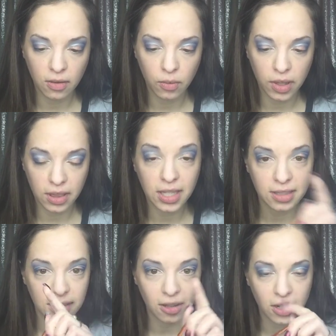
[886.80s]
with
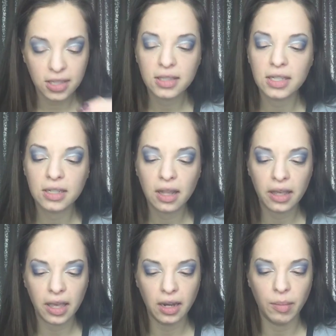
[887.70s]
these looks, until I
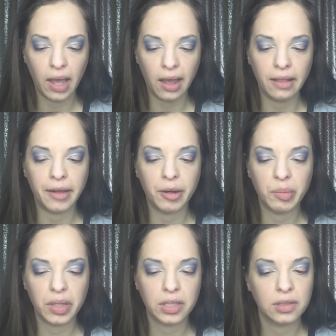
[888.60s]
get my eyeliner in
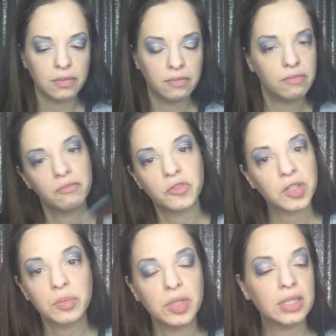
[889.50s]
place. For
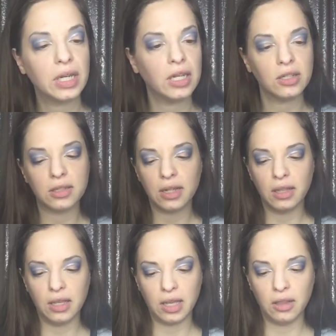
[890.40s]
some reason, I
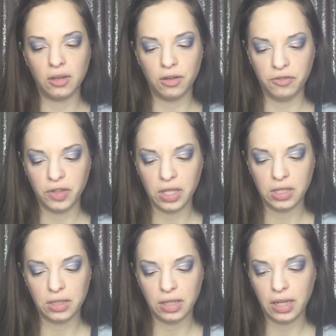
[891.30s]
think I look goofy
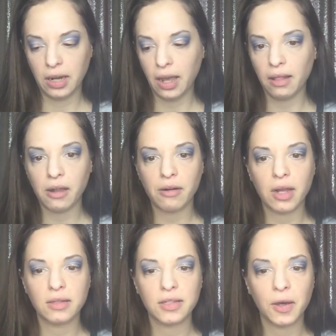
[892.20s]
until I get eyeliner
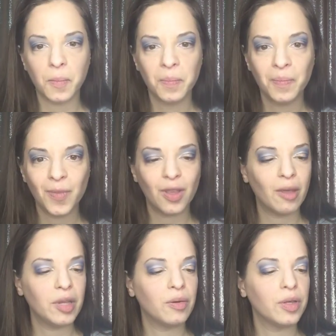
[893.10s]
on. So you'll
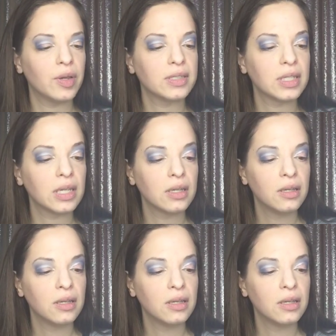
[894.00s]
let me know what you guys think.